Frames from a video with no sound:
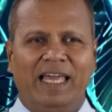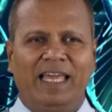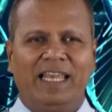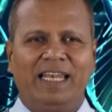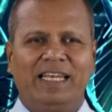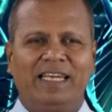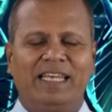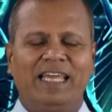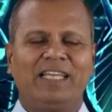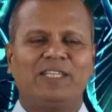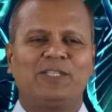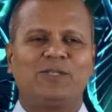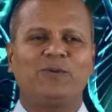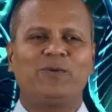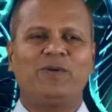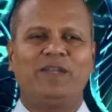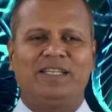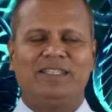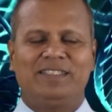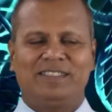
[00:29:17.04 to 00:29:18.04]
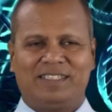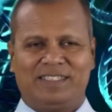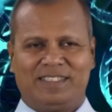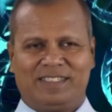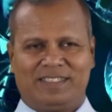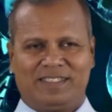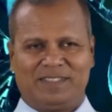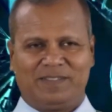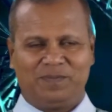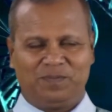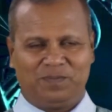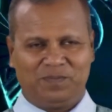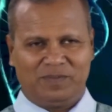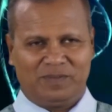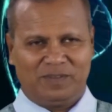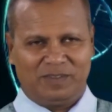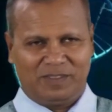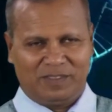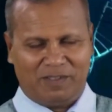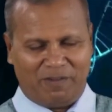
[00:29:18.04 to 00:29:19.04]
Dear students,
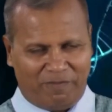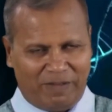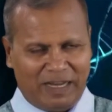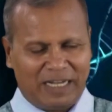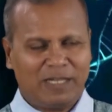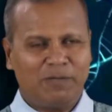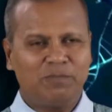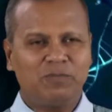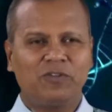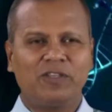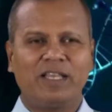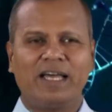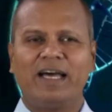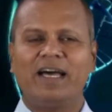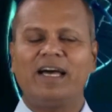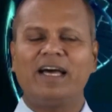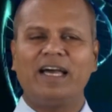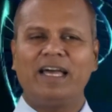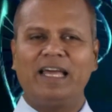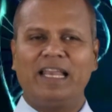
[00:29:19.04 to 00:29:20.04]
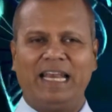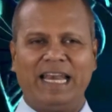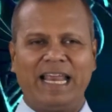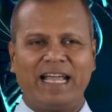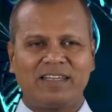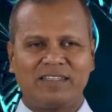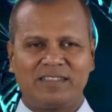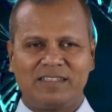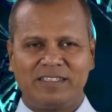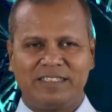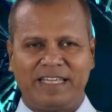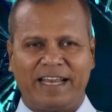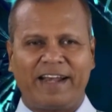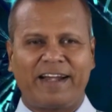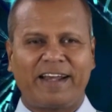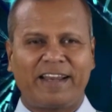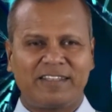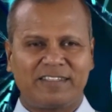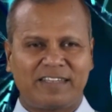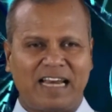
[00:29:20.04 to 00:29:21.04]
welcome to the next
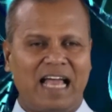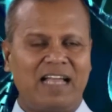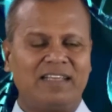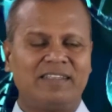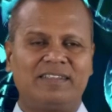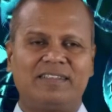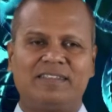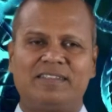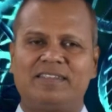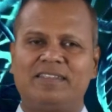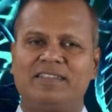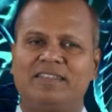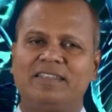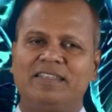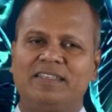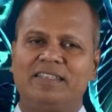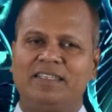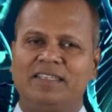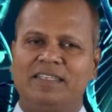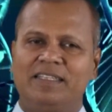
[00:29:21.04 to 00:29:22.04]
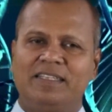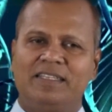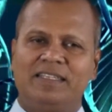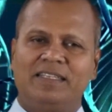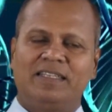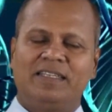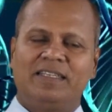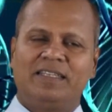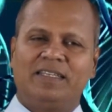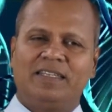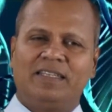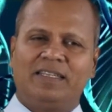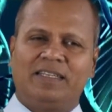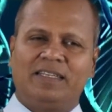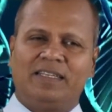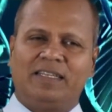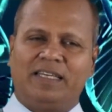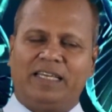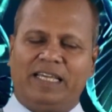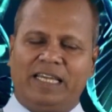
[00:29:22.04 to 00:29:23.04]
genetics class.
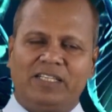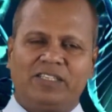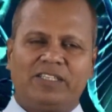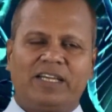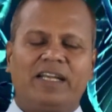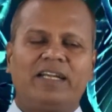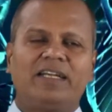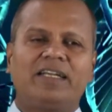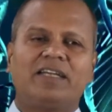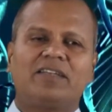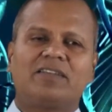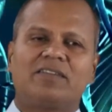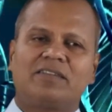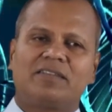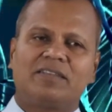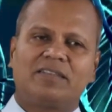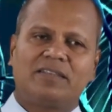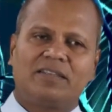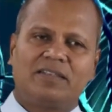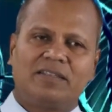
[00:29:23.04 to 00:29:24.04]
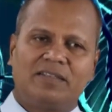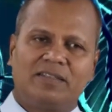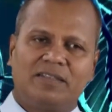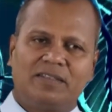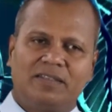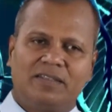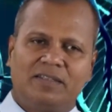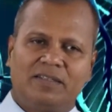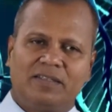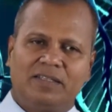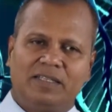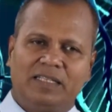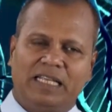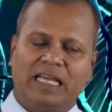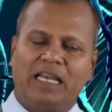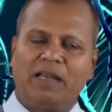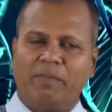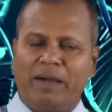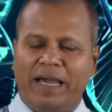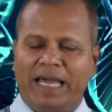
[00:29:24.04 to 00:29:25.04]
In genetics, the
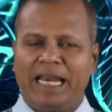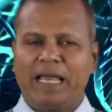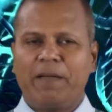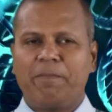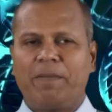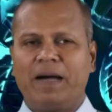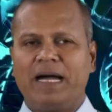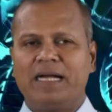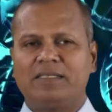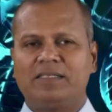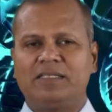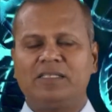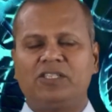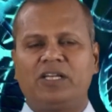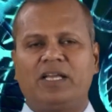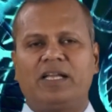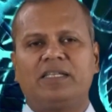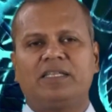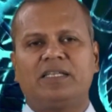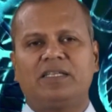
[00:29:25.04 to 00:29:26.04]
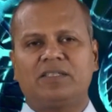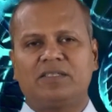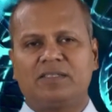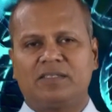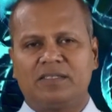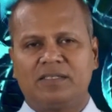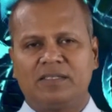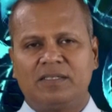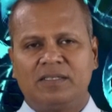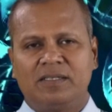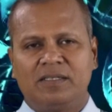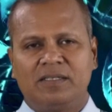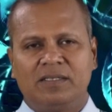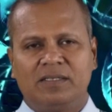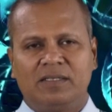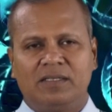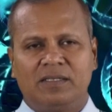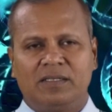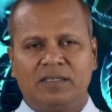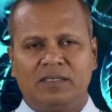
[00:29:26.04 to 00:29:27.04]
remaining parts in genetics,
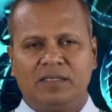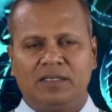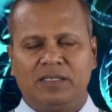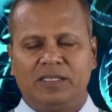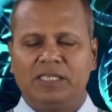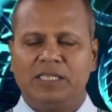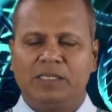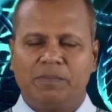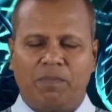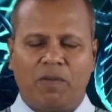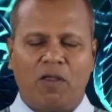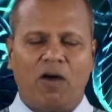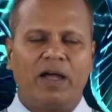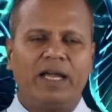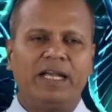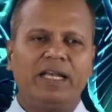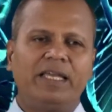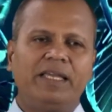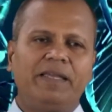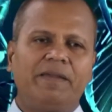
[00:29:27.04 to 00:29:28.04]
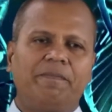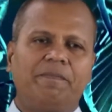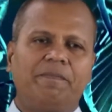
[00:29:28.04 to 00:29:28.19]
the ploidy,